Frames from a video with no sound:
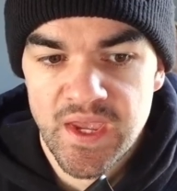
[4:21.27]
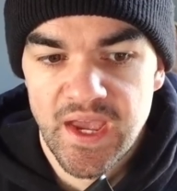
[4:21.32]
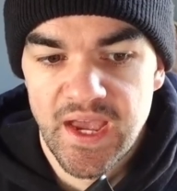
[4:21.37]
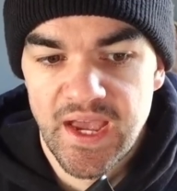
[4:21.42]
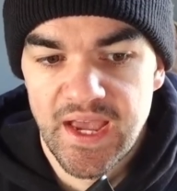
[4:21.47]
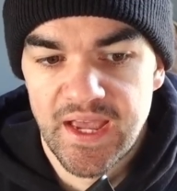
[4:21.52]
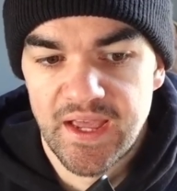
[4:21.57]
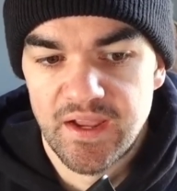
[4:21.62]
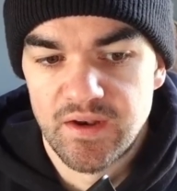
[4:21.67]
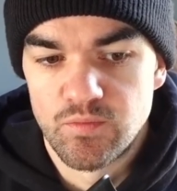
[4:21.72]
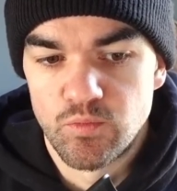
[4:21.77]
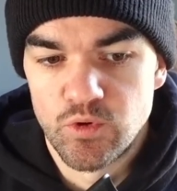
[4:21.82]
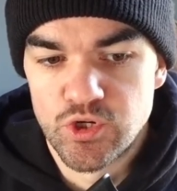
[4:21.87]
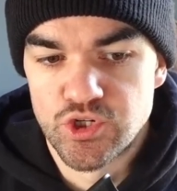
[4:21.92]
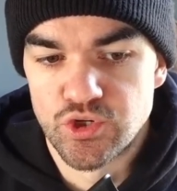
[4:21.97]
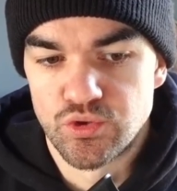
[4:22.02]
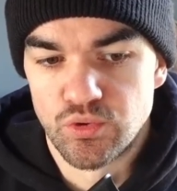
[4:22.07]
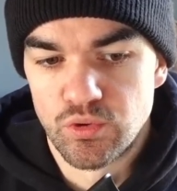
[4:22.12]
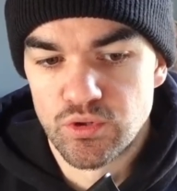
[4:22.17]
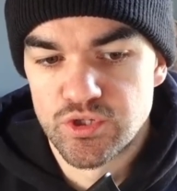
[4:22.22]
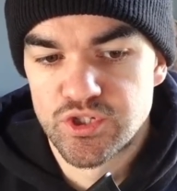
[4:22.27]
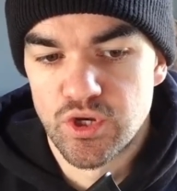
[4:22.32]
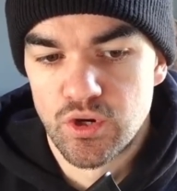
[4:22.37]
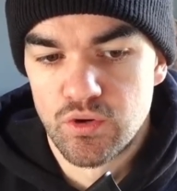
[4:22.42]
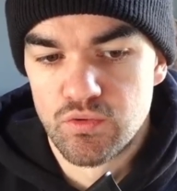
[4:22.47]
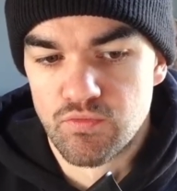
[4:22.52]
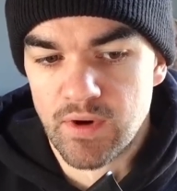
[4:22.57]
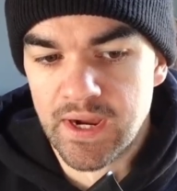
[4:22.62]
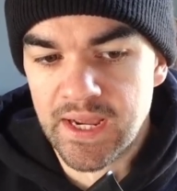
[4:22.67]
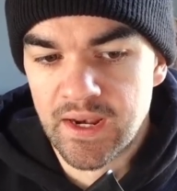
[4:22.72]
And we should also
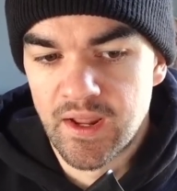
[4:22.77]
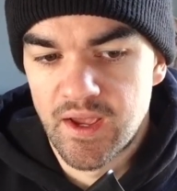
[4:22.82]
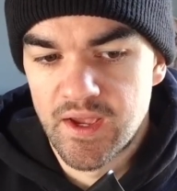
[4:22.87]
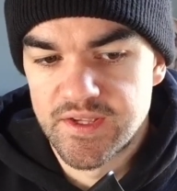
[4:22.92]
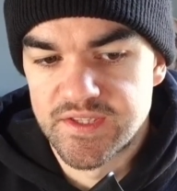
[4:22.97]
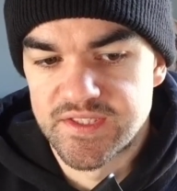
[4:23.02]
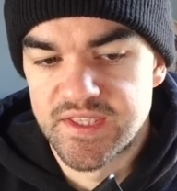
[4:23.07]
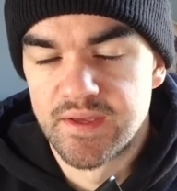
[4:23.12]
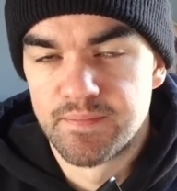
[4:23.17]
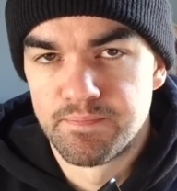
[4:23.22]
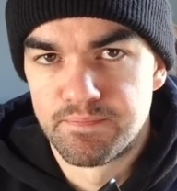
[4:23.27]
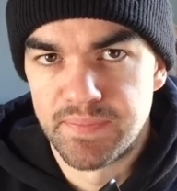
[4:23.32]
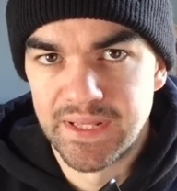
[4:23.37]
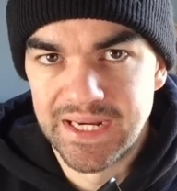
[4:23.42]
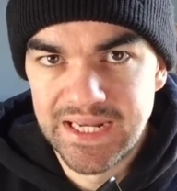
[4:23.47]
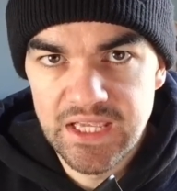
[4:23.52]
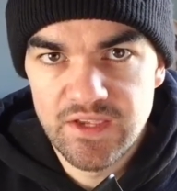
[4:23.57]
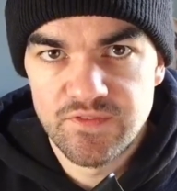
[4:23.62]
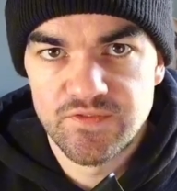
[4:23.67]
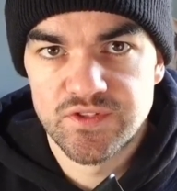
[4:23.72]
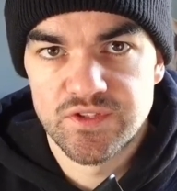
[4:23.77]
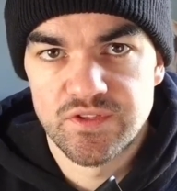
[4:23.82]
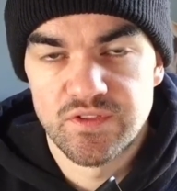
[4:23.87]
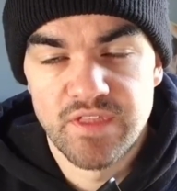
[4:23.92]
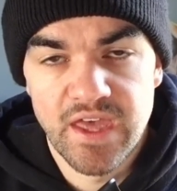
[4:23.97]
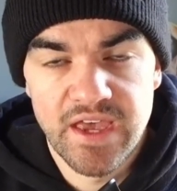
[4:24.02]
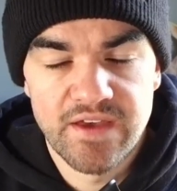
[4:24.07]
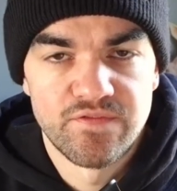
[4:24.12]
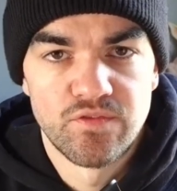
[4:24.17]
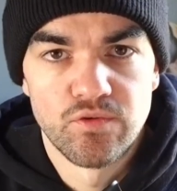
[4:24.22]
realize that beliefs
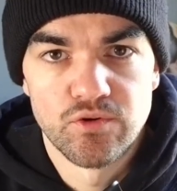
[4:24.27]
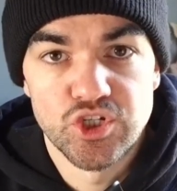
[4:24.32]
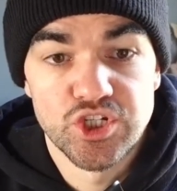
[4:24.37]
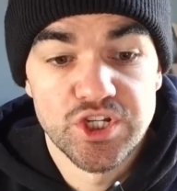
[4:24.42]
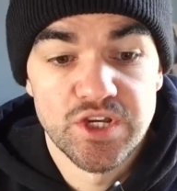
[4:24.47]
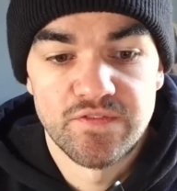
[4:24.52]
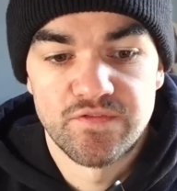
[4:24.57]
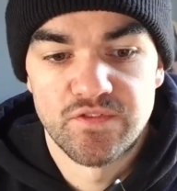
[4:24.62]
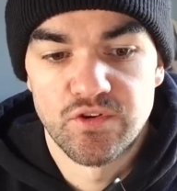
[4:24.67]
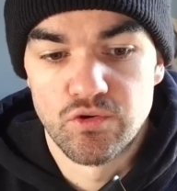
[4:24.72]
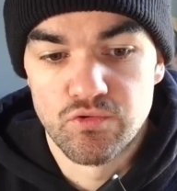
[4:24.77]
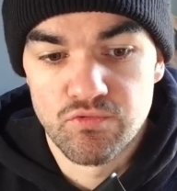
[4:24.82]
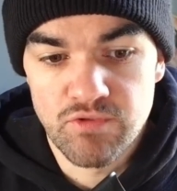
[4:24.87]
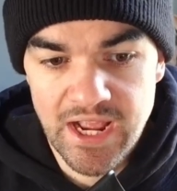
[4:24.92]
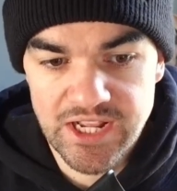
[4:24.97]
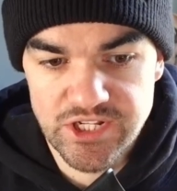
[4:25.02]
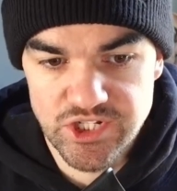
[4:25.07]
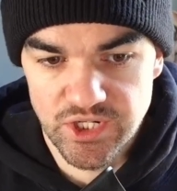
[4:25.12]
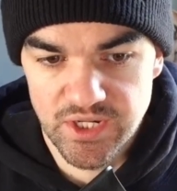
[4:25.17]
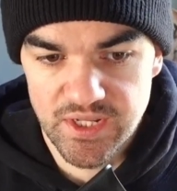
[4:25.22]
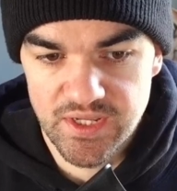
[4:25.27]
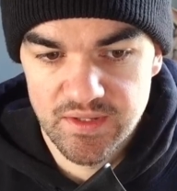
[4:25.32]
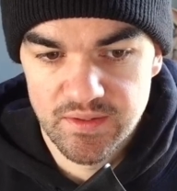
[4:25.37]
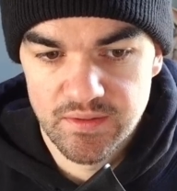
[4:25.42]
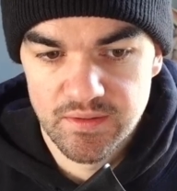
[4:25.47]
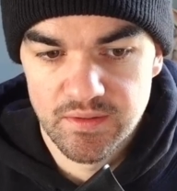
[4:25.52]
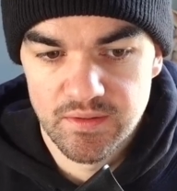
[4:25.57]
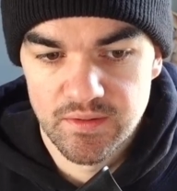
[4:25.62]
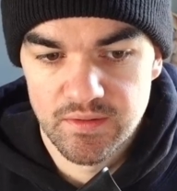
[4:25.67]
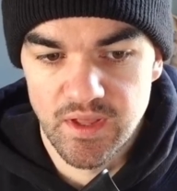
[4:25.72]
therefore shift gradually.
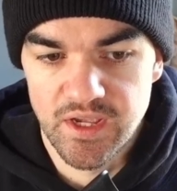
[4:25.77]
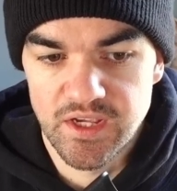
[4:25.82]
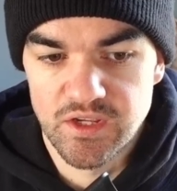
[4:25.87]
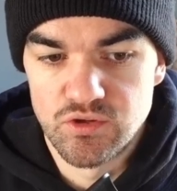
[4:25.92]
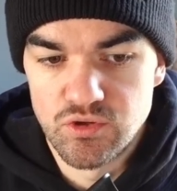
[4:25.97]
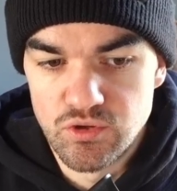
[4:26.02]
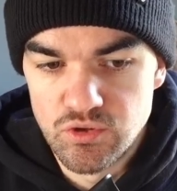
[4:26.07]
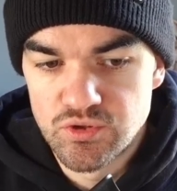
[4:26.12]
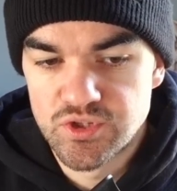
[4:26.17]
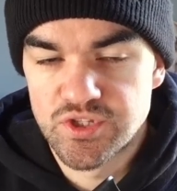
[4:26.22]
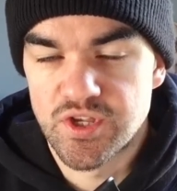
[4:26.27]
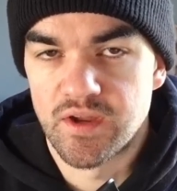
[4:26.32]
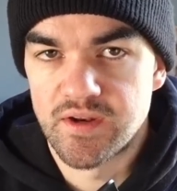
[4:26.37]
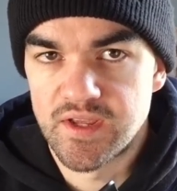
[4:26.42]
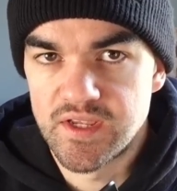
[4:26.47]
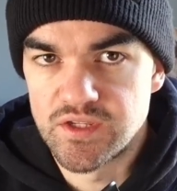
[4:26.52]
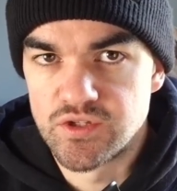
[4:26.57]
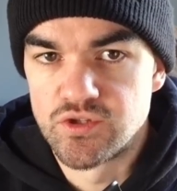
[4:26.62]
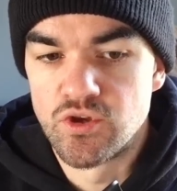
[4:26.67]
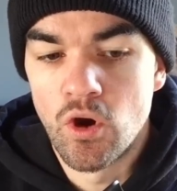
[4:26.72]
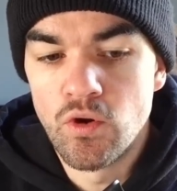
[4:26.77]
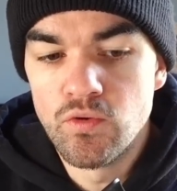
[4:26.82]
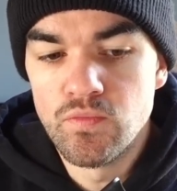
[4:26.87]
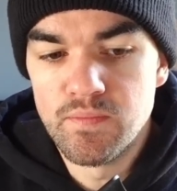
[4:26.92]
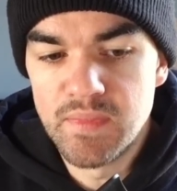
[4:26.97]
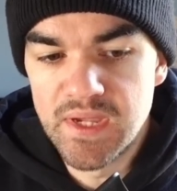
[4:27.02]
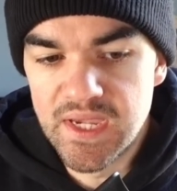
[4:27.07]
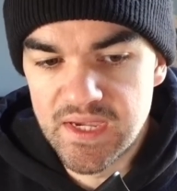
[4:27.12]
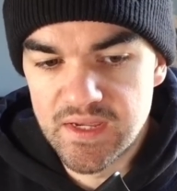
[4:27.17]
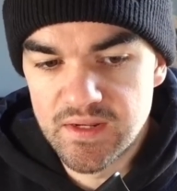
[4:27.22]
Like new studies don't
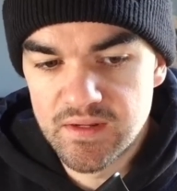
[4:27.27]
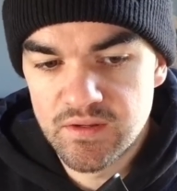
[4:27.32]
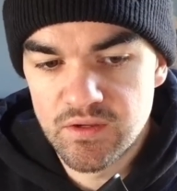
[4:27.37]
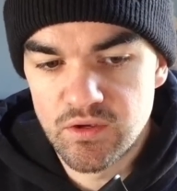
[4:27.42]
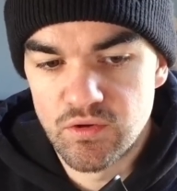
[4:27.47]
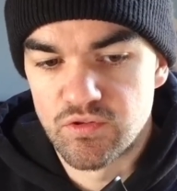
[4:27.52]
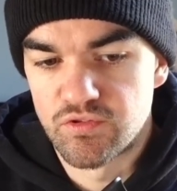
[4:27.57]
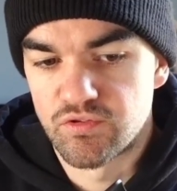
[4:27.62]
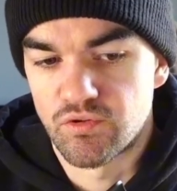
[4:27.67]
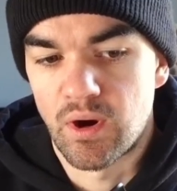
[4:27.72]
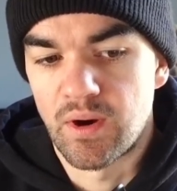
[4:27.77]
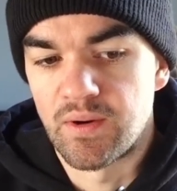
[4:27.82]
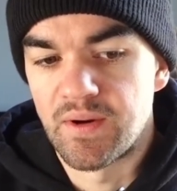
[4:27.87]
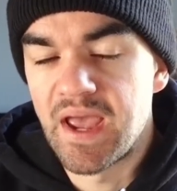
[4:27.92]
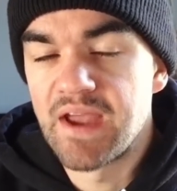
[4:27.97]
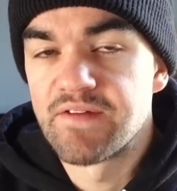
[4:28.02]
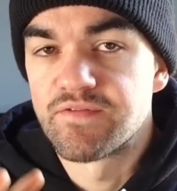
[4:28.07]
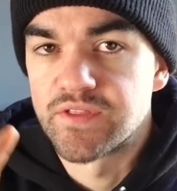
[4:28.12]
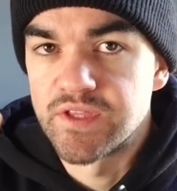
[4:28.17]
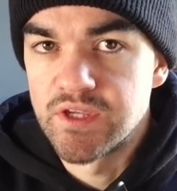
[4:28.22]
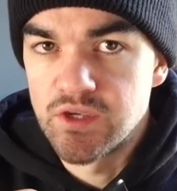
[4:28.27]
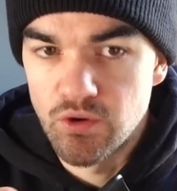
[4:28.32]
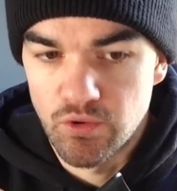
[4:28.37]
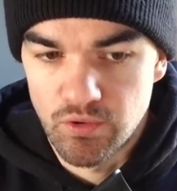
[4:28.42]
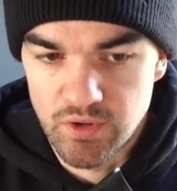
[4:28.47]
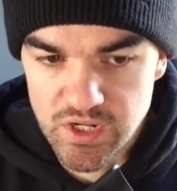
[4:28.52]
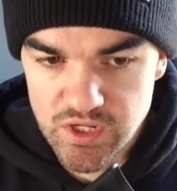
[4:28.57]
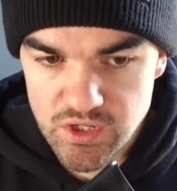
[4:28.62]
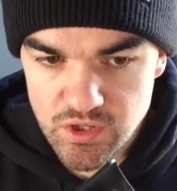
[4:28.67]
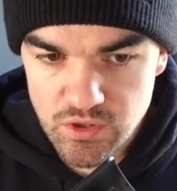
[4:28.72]
mean you throw out everything you
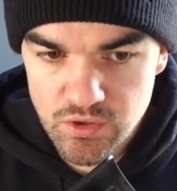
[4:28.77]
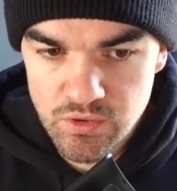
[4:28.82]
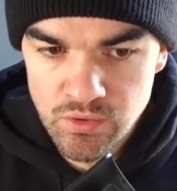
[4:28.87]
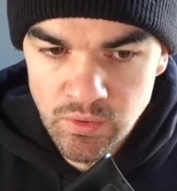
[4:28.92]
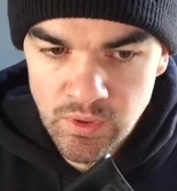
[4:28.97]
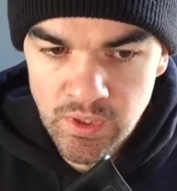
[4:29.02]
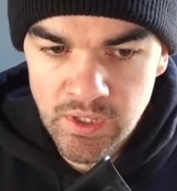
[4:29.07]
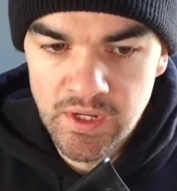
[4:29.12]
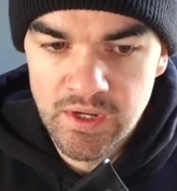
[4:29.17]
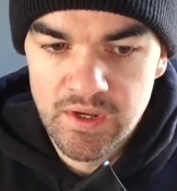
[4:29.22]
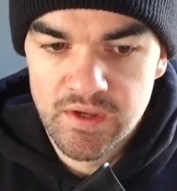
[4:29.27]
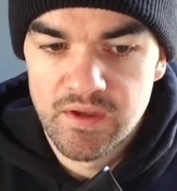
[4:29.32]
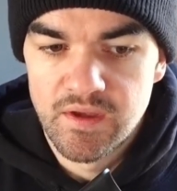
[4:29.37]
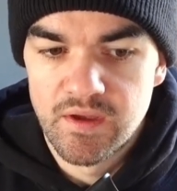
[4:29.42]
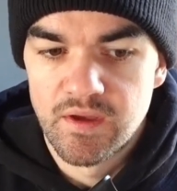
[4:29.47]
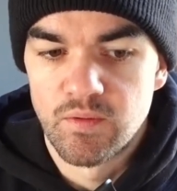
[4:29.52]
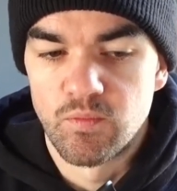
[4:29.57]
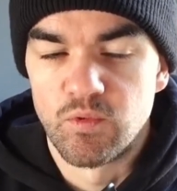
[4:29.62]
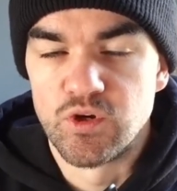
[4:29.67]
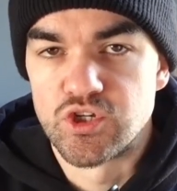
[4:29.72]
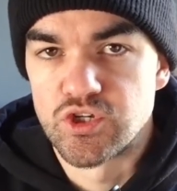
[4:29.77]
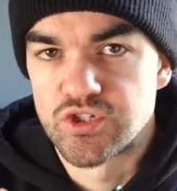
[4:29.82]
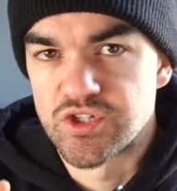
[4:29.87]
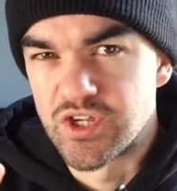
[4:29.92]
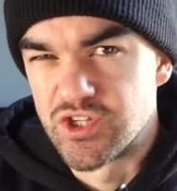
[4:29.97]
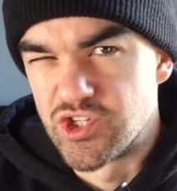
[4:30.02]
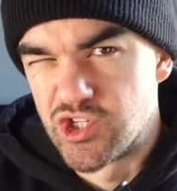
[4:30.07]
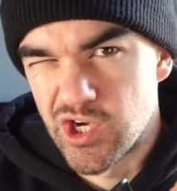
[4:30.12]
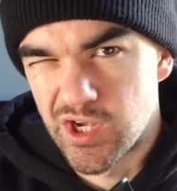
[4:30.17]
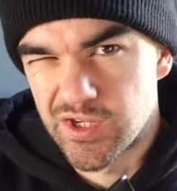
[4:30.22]
already knew. We just
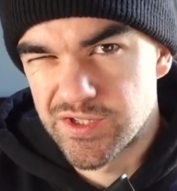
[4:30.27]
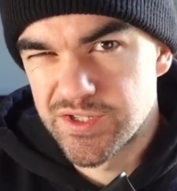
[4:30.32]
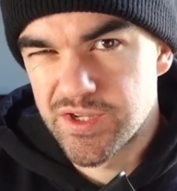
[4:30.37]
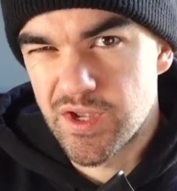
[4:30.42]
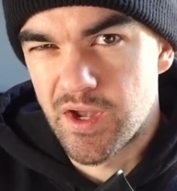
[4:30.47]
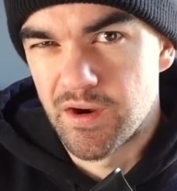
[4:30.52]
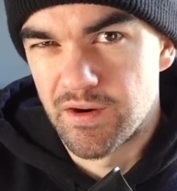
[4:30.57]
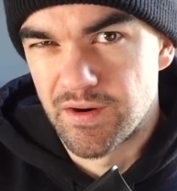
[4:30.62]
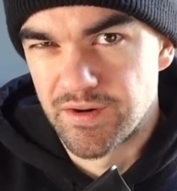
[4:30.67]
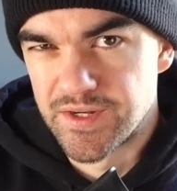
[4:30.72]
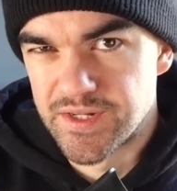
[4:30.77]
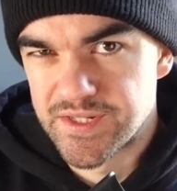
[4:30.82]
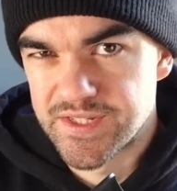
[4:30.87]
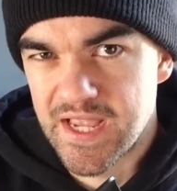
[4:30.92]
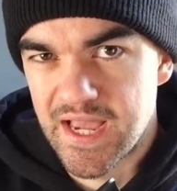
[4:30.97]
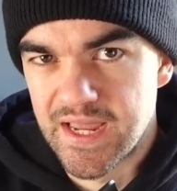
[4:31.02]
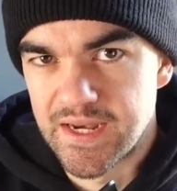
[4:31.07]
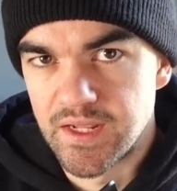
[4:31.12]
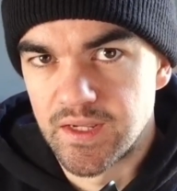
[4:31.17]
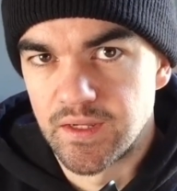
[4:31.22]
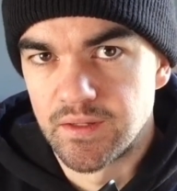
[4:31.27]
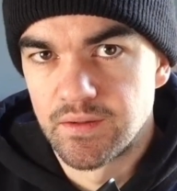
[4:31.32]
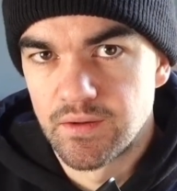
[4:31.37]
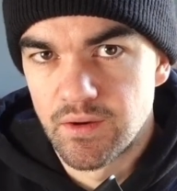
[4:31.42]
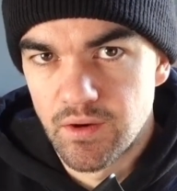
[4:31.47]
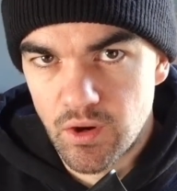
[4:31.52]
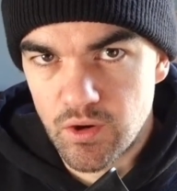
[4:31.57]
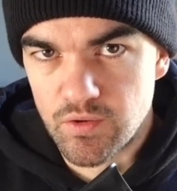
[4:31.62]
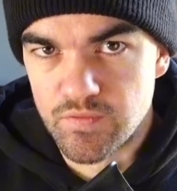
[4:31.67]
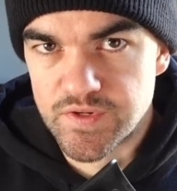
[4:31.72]
adjust our understanding
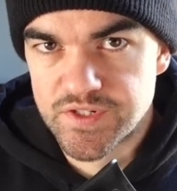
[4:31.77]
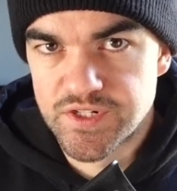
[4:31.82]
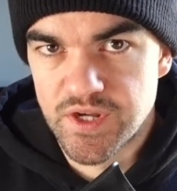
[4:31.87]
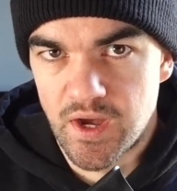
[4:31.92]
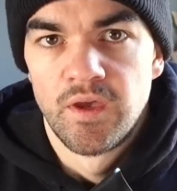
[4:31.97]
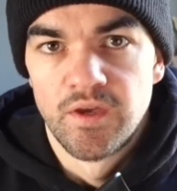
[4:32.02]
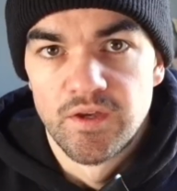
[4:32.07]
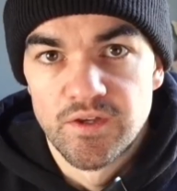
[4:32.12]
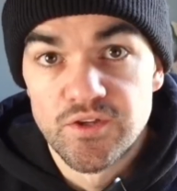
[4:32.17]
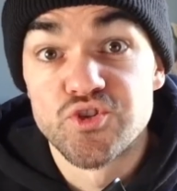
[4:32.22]
over time.